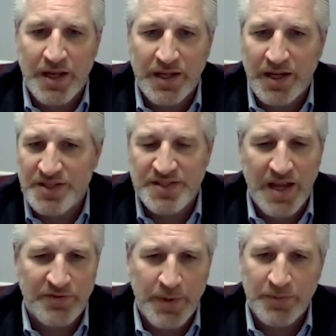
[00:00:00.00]
getting any
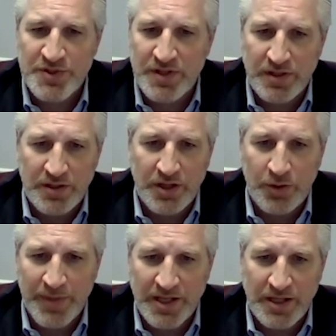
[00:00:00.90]
staff members that,
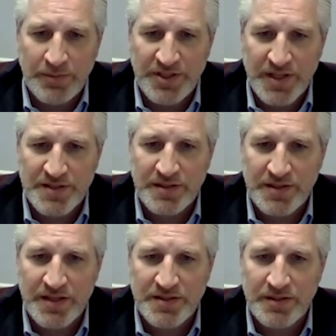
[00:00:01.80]
may need to be tested?